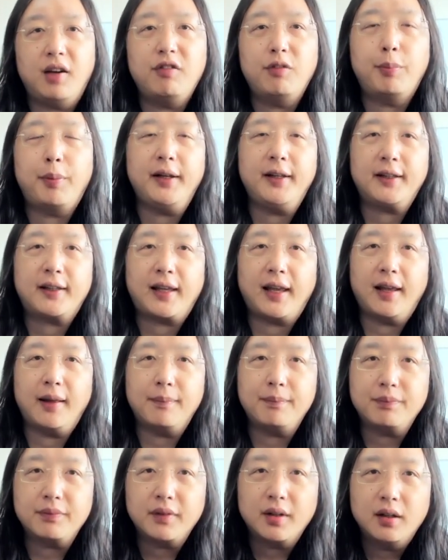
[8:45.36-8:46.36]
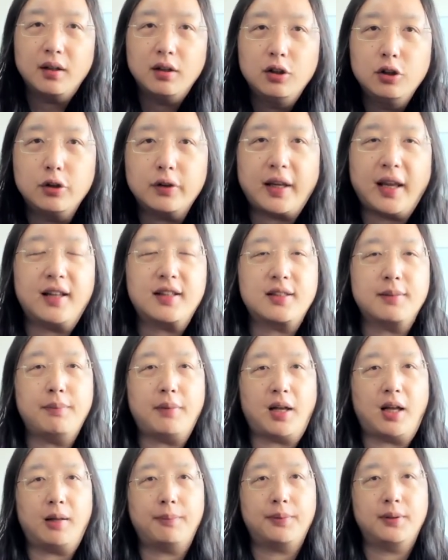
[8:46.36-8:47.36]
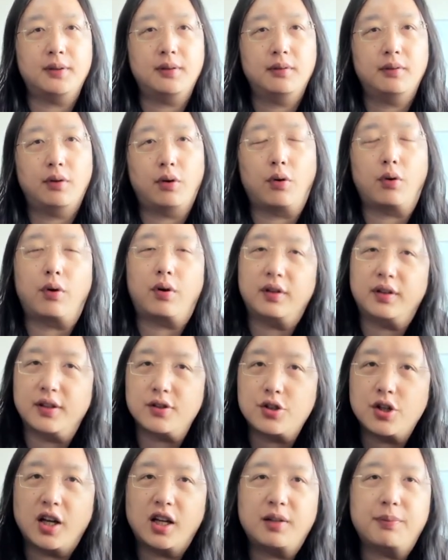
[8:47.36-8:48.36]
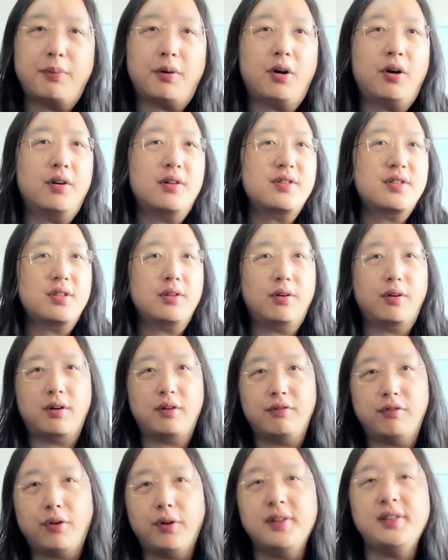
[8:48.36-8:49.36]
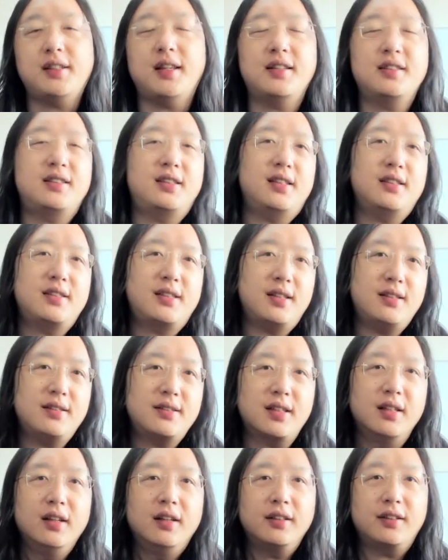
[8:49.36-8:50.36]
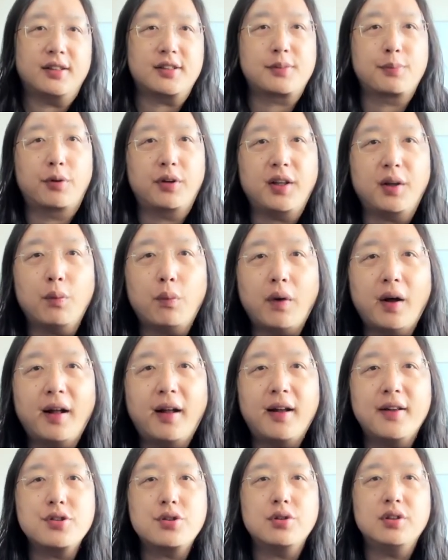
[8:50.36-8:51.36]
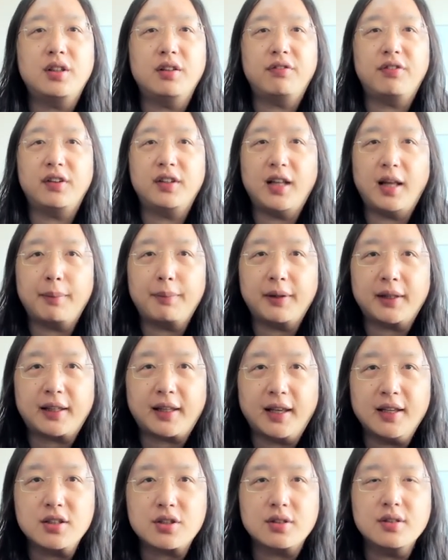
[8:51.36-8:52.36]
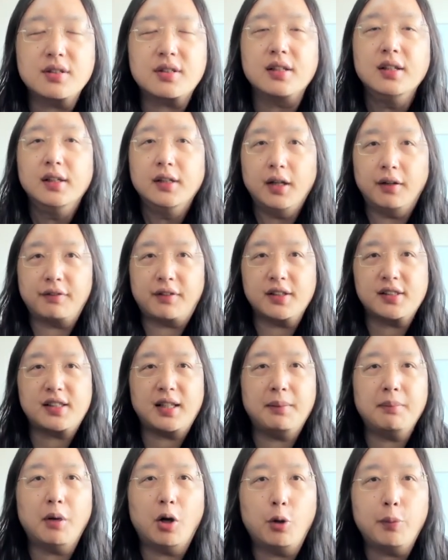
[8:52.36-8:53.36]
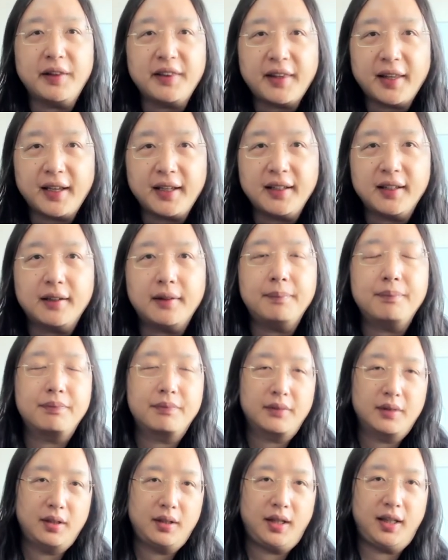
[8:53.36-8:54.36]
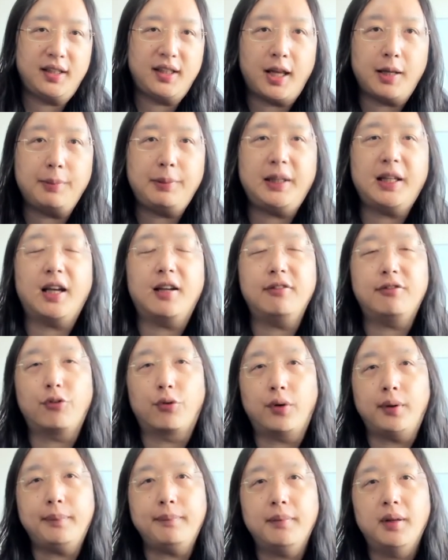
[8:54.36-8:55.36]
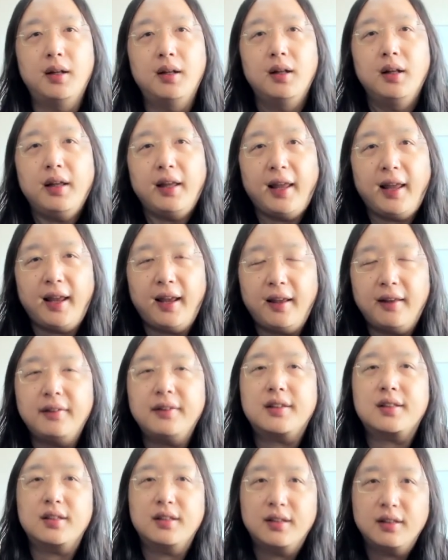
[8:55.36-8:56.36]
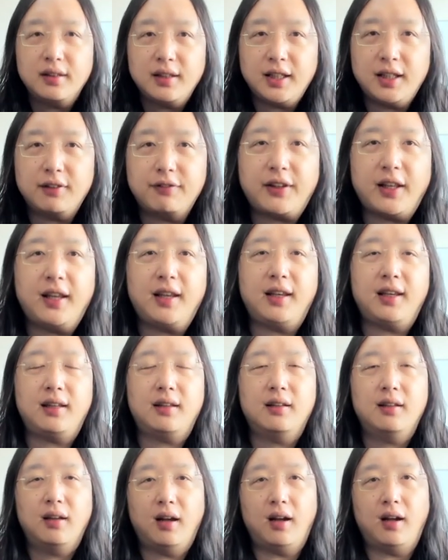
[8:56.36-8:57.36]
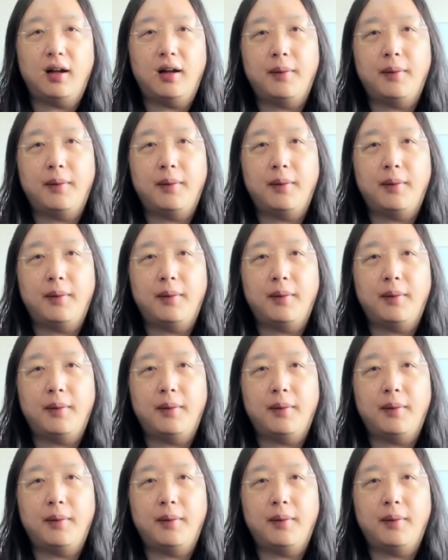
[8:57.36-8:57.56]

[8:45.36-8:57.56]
Everybody can look at the map or the chatbot or voice assistants. There's more than 100 different applications of the same open data in API form. And if they